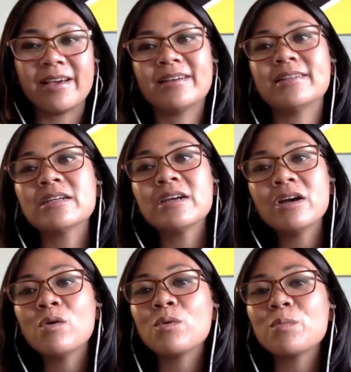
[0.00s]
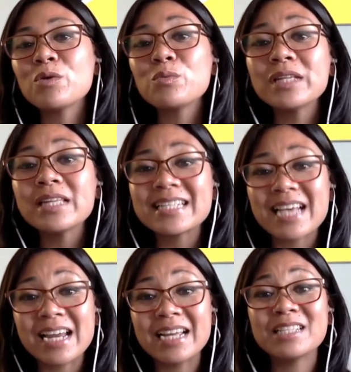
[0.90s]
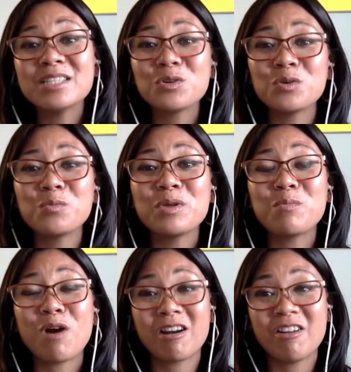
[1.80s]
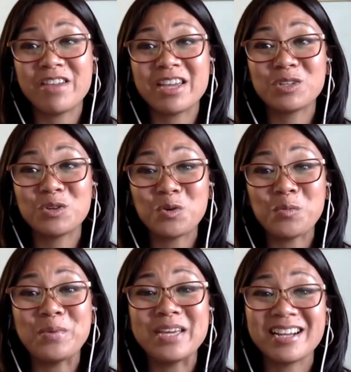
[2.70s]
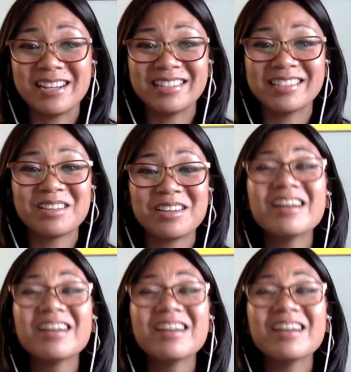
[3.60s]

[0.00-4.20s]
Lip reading: And we're both really excited to be part of it too, because